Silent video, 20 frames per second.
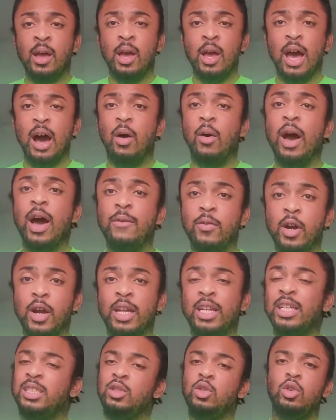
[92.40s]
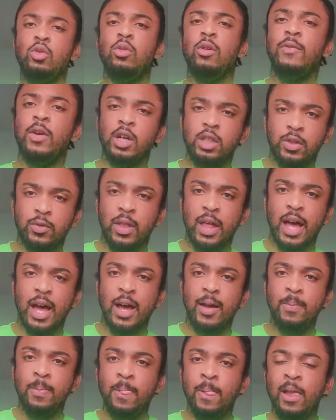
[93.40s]
However, it doesn't do the reverse
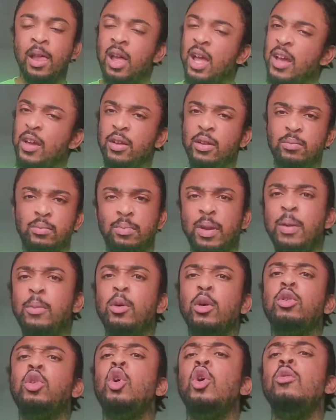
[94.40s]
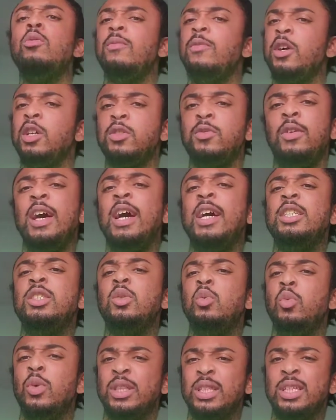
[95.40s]
fly. And people are doing reverse flies
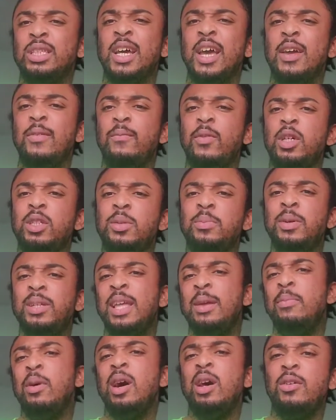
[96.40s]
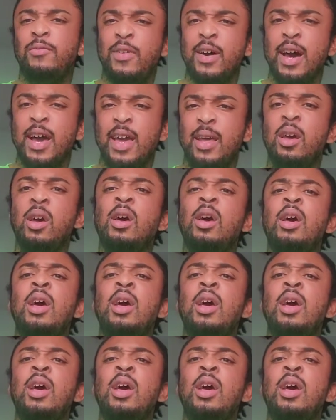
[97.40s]
with the Titan version, but they modify it.